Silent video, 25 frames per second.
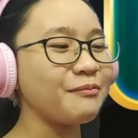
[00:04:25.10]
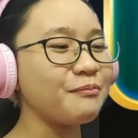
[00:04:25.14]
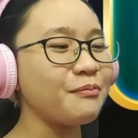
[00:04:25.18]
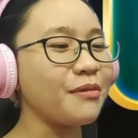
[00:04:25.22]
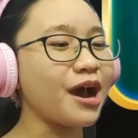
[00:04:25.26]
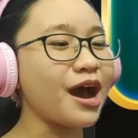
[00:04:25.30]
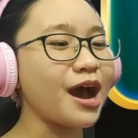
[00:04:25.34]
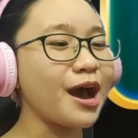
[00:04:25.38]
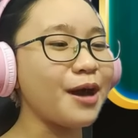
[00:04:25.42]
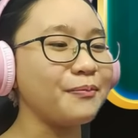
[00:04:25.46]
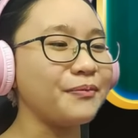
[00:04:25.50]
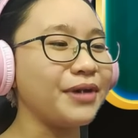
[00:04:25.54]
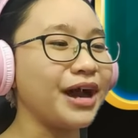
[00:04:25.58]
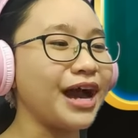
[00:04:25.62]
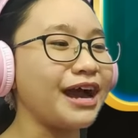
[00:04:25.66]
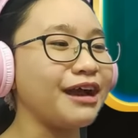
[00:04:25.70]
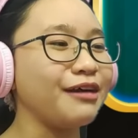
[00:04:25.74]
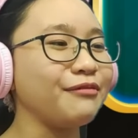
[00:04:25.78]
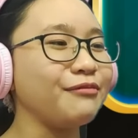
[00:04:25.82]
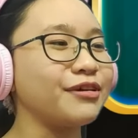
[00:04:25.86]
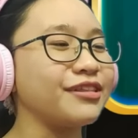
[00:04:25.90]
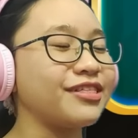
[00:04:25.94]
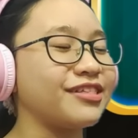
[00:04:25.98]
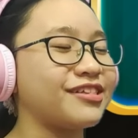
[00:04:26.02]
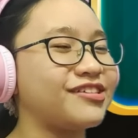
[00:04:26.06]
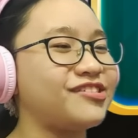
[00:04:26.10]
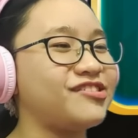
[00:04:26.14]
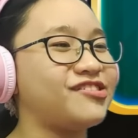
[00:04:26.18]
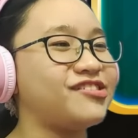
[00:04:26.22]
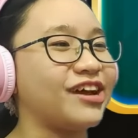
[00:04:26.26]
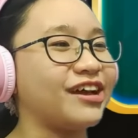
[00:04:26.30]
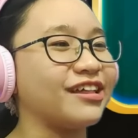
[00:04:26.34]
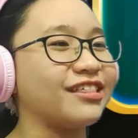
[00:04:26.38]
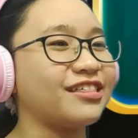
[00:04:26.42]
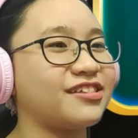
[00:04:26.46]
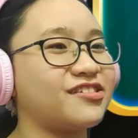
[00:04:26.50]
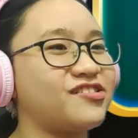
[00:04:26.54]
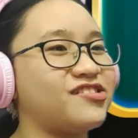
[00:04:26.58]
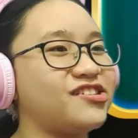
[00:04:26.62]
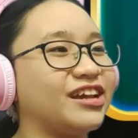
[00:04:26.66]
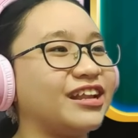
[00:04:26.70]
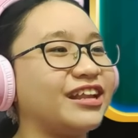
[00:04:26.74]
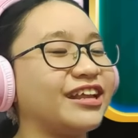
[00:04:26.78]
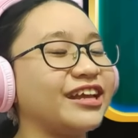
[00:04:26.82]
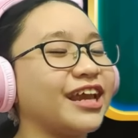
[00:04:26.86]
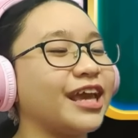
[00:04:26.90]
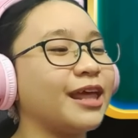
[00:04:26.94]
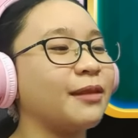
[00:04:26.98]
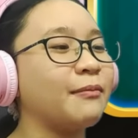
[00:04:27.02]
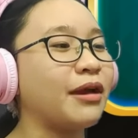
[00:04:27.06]
Mom, I was just
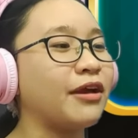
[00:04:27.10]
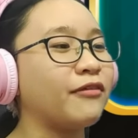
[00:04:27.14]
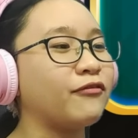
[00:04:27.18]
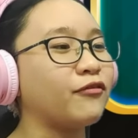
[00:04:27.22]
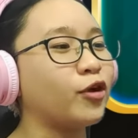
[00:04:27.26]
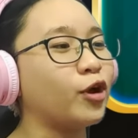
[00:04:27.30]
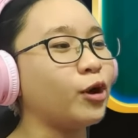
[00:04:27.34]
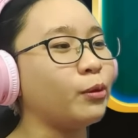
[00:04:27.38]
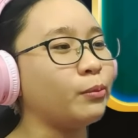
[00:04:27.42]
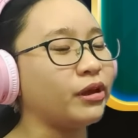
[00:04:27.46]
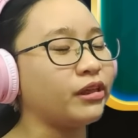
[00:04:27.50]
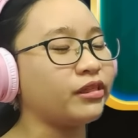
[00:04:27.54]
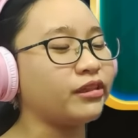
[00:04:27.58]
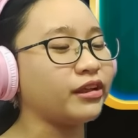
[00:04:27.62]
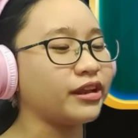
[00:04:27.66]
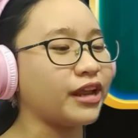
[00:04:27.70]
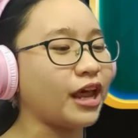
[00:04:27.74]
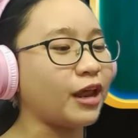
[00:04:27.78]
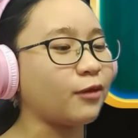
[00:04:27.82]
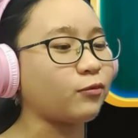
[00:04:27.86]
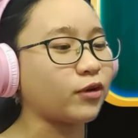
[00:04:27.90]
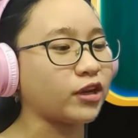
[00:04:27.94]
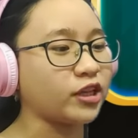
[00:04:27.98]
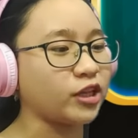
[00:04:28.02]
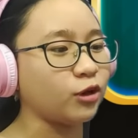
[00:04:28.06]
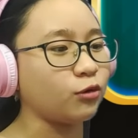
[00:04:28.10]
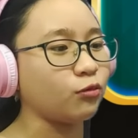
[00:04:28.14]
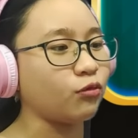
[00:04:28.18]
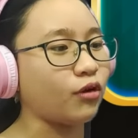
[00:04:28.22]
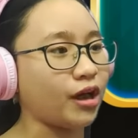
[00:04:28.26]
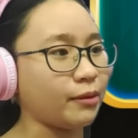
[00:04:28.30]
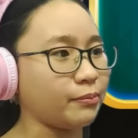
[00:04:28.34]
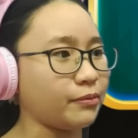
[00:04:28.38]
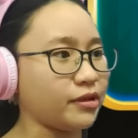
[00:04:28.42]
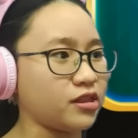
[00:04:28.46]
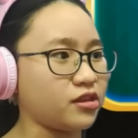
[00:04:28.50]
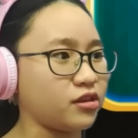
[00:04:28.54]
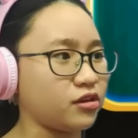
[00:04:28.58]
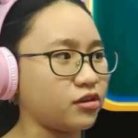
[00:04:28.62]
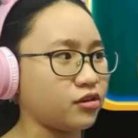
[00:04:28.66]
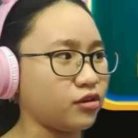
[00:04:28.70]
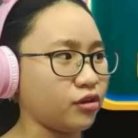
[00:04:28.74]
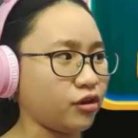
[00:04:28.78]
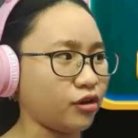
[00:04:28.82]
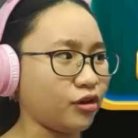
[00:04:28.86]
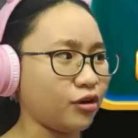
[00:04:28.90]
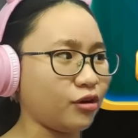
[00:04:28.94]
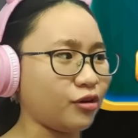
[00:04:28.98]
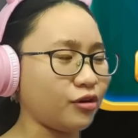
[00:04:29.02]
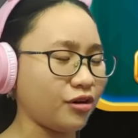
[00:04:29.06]
chilling in my room. Isn't that what you want me to
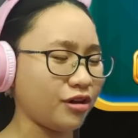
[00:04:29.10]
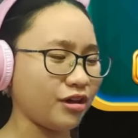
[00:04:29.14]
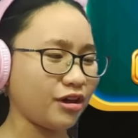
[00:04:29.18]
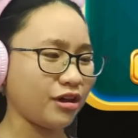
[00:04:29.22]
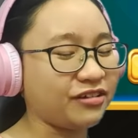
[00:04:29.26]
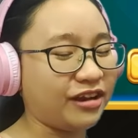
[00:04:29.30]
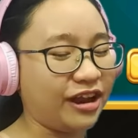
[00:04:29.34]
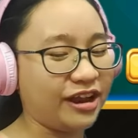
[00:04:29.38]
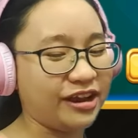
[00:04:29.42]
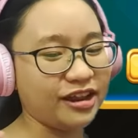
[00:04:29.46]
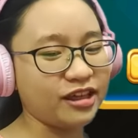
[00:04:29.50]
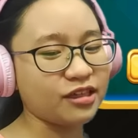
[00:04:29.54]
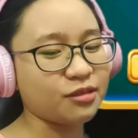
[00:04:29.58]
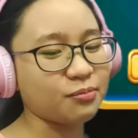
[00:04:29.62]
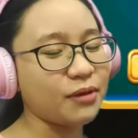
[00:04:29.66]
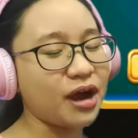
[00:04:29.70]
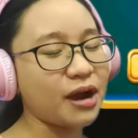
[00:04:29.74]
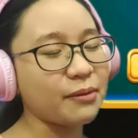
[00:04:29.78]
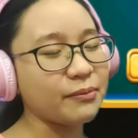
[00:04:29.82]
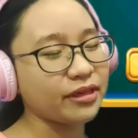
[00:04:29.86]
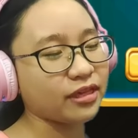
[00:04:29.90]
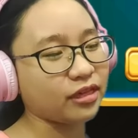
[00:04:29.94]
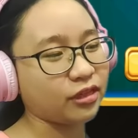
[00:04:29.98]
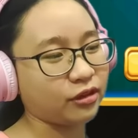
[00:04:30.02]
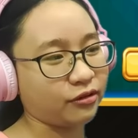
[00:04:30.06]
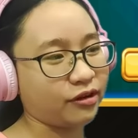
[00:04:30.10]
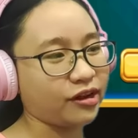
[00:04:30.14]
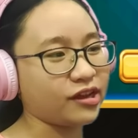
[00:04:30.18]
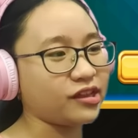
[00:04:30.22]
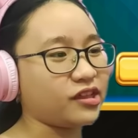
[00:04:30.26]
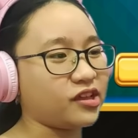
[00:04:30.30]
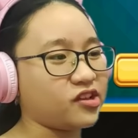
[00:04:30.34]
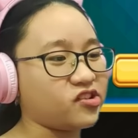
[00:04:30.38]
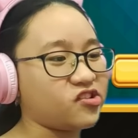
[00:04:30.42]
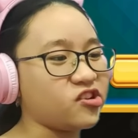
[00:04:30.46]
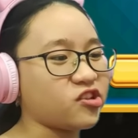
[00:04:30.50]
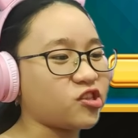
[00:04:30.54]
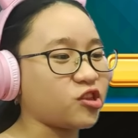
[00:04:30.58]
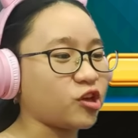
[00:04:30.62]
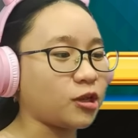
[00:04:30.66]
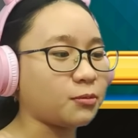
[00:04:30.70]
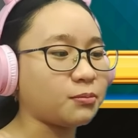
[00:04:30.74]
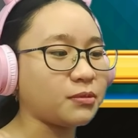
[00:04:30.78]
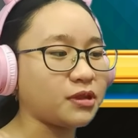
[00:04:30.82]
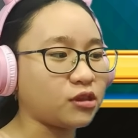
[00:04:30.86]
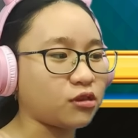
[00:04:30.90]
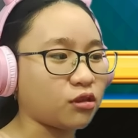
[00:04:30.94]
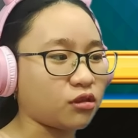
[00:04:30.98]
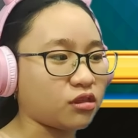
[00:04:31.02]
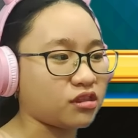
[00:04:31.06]
do? This mom is crazy. She
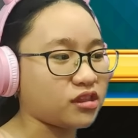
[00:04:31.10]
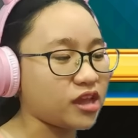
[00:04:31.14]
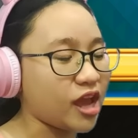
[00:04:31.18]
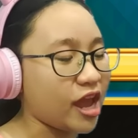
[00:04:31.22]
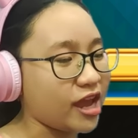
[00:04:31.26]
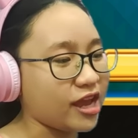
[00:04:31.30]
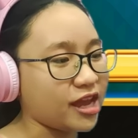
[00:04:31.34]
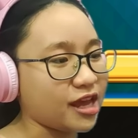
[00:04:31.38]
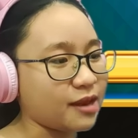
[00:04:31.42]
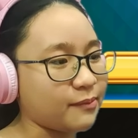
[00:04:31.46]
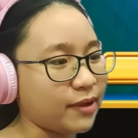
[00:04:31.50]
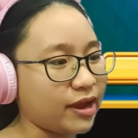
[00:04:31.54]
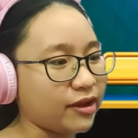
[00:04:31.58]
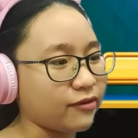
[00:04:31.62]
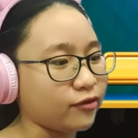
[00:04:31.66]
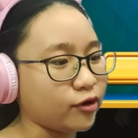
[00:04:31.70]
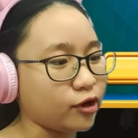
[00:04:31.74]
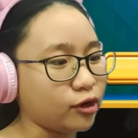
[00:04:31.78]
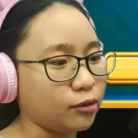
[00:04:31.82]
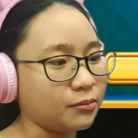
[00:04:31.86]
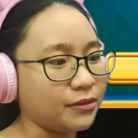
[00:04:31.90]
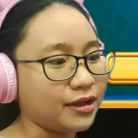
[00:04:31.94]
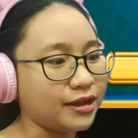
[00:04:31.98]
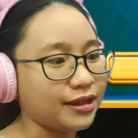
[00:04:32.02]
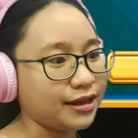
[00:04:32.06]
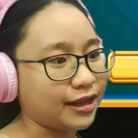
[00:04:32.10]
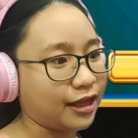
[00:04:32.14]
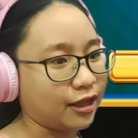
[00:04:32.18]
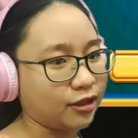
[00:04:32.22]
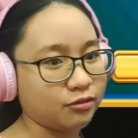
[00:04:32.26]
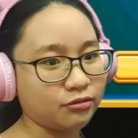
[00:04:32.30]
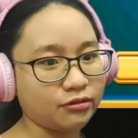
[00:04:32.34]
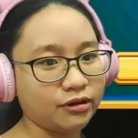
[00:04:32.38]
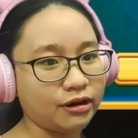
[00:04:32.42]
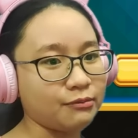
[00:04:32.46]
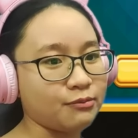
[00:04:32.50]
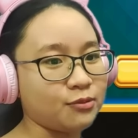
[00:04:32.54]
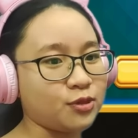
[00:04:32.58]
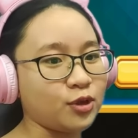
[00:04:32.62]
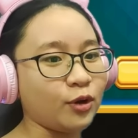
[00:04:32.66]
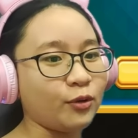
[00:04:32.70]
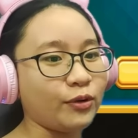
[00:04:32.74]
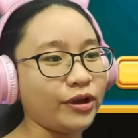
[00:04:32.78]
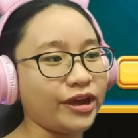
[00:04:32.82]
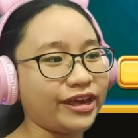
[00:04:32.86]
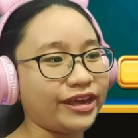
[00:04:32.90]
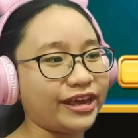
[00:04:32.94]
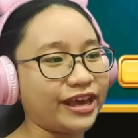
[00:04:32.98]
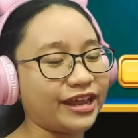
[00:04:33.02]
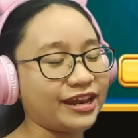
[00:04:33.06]
told me to stay in my room. That's what I'm
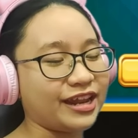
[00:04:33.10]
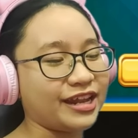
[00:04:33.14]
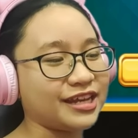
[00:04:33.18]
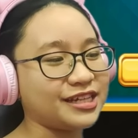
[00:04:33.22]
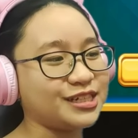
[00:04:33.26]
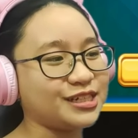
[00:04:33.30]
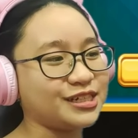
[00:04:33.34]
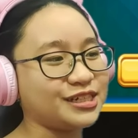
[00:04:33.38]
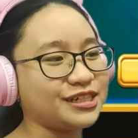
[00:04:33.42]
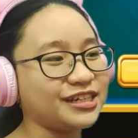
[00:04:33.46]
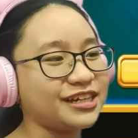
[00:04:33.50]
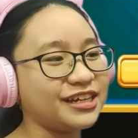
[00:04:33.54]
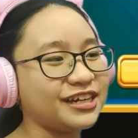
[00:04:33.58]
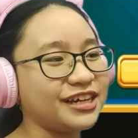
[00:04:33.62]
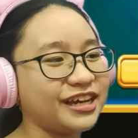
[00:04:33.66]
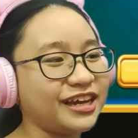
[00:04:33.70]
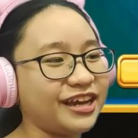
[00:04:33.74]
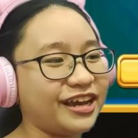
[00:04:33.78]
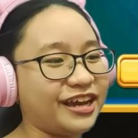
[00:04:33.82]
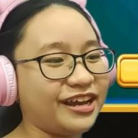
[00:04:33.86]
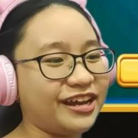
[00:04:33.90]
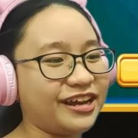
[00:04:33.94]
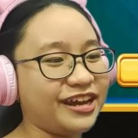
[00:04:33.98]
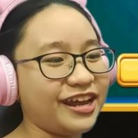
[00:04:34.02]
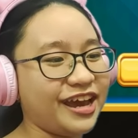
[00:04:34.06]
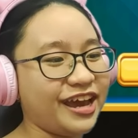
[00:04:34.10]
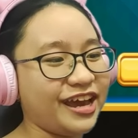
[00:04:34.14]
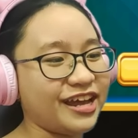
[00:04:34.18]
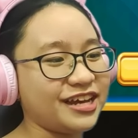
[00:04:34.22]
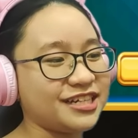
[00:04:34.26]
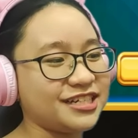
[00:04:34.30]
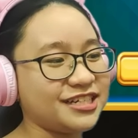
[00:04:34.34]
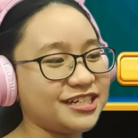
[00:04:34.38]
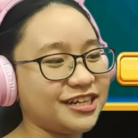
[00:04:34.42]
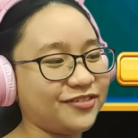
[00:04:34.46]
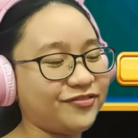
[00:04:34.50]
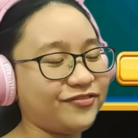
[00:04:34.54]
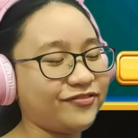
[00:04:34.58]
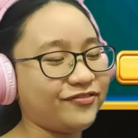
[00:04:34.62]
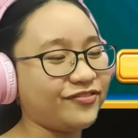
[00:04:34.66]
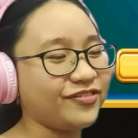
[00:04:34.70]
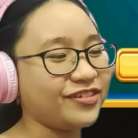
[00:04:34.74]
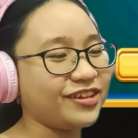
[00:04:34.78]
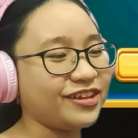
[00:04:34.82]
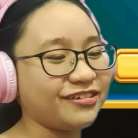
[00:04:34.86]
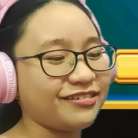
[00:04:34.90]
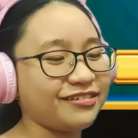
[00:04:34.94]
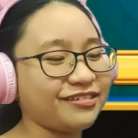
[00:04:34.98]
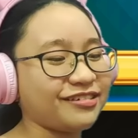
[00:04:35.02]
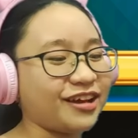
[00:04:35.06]
doing. And then, she, and then she
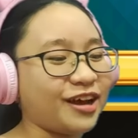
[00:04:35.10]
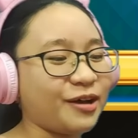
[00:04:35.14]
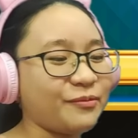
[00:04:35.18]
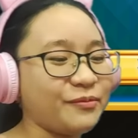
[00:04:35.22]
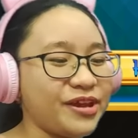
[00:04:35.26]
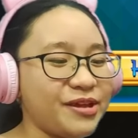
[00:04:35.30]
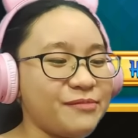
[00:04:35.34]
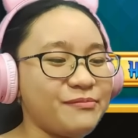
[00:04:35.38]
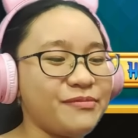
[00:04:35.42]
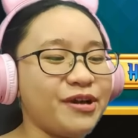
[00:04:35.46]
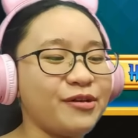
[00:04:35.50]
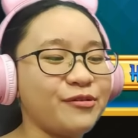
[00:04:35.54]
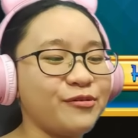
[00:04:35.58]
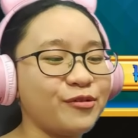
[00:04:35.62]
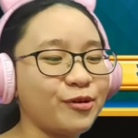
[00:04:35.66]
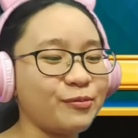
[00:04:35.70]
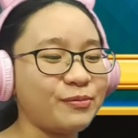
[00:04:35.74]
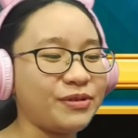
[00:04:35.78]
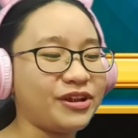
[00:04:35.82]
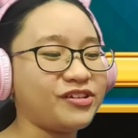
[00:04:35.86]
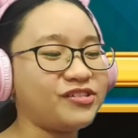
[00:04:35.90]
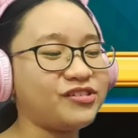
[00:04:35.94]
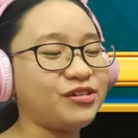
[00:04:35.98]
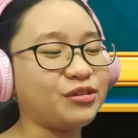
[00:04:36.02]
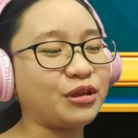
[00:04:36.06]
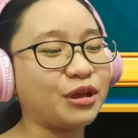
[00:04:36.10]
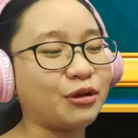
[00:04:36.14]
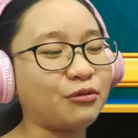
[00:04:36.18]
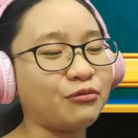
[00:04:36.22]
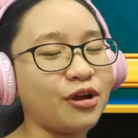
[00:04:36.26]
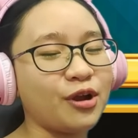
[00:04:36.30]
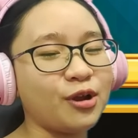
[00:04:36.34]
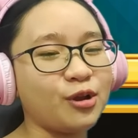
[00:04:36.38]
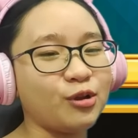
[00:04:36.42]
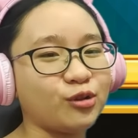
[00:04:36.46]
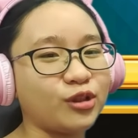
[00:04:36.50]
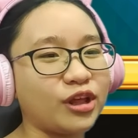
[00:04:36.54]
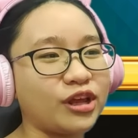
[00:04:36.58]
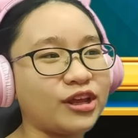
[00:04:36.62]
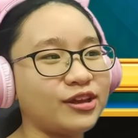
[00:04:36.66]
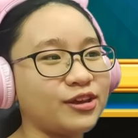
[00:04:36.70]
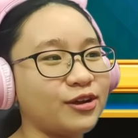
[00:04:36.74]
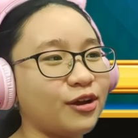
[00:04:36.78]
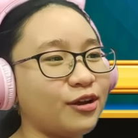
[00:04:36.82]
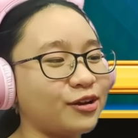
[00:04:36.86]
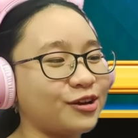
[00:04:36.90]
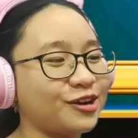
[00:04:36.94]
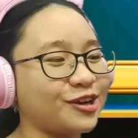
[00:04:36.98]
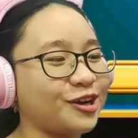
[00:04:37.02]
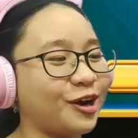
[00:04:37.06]
saw me in my room and she's like, where do you think
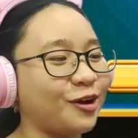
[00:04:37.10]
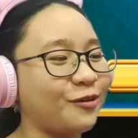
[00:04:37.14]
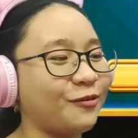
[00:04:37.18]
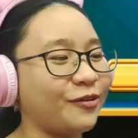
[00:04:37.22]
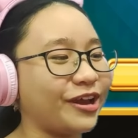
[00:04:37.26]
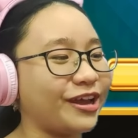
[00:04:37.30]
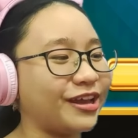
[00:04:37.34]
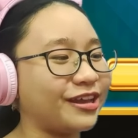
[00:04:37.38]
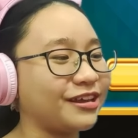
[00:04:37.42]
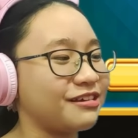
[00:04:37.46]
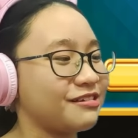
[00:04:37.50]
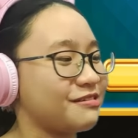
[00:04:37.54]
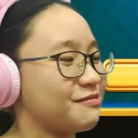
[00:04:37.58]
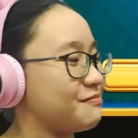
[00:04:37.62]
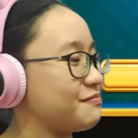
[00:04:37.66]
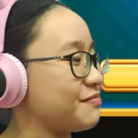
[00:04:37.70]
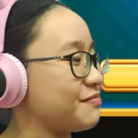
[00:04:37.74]
you're going?